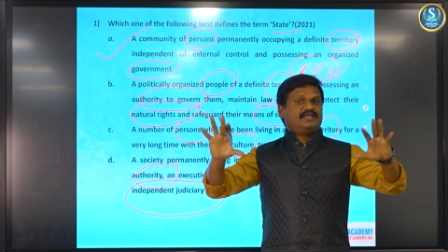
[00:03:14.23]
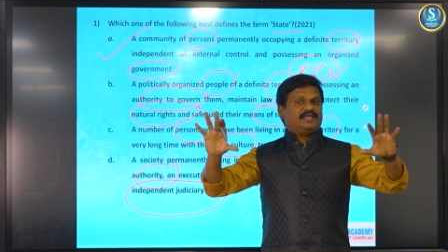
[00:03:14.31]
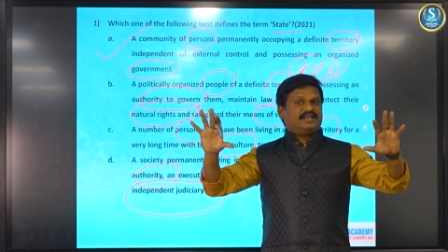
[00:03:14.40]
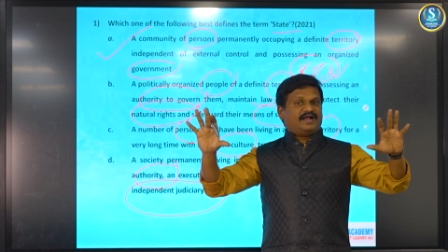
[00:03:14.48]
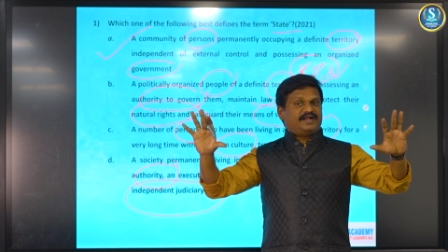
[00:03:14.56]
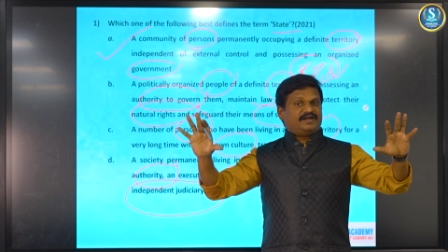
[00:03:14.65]

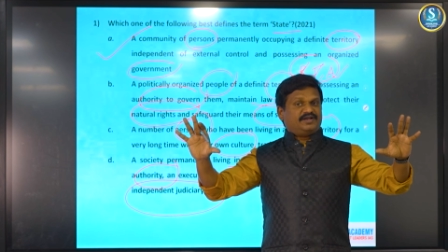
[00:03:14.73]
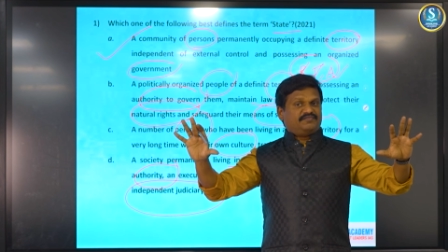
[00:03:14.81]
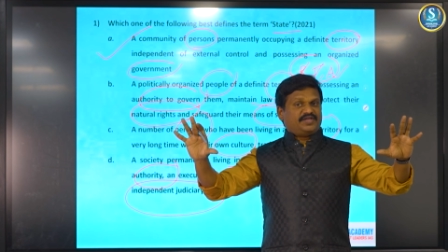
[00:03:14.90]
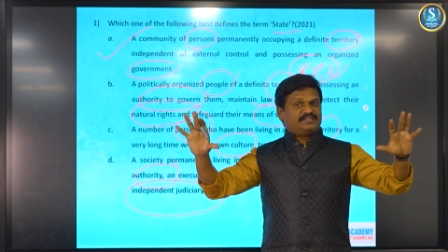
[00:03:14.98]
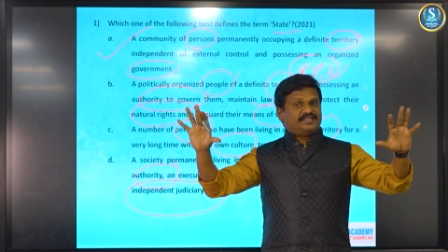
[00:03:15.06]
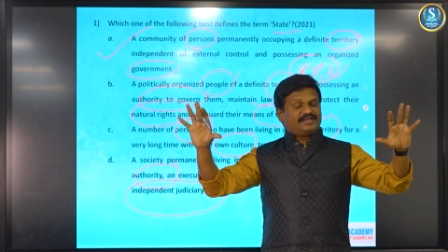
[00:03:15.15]
in
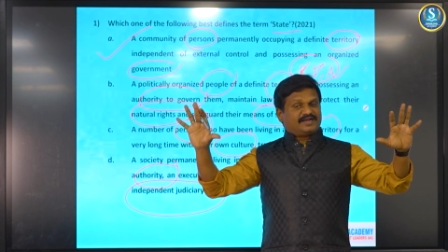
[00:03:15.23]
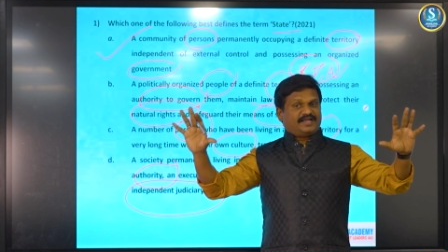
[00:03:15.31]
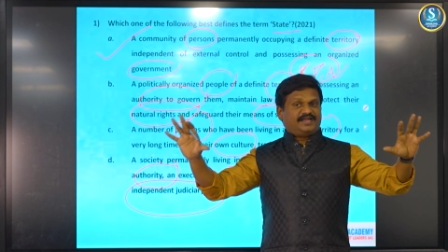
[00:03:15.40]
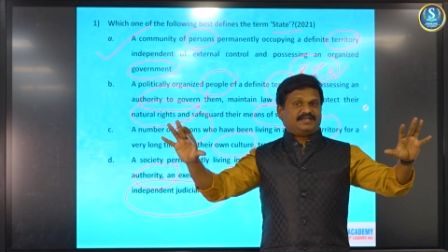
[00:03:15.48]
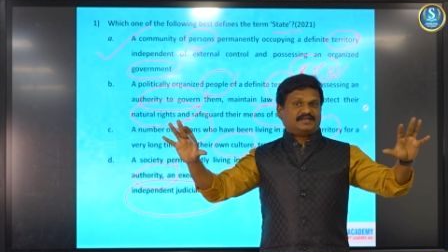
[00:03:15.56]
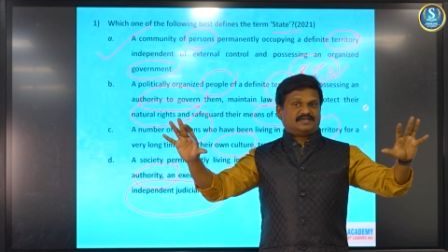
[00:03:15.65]
identifying the
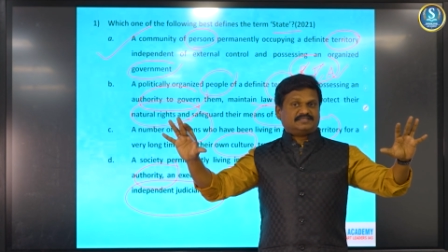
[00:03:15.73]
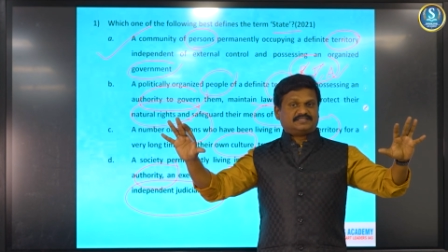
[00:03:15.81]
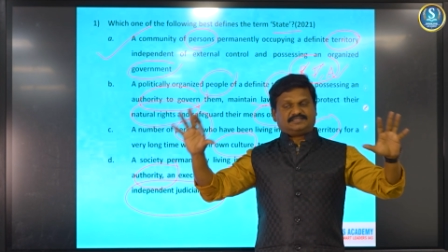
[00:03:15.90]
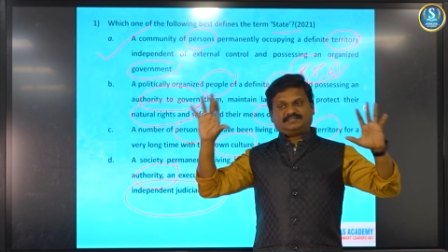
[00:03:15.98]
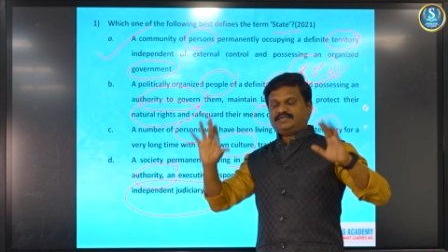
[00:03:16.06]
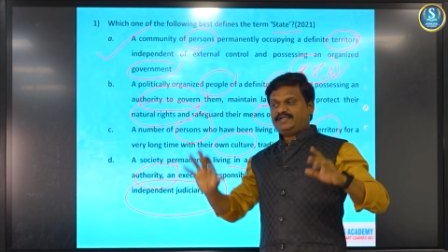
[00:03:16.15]
right
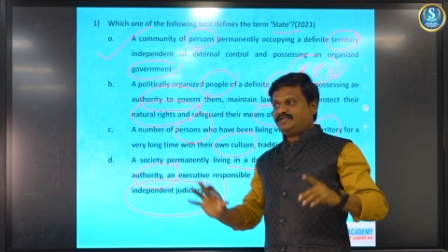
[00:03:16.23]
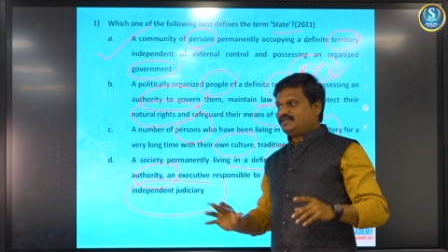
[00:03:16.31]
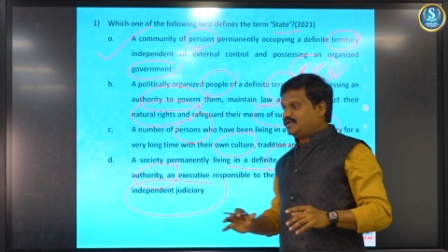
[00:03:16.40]
answer, right?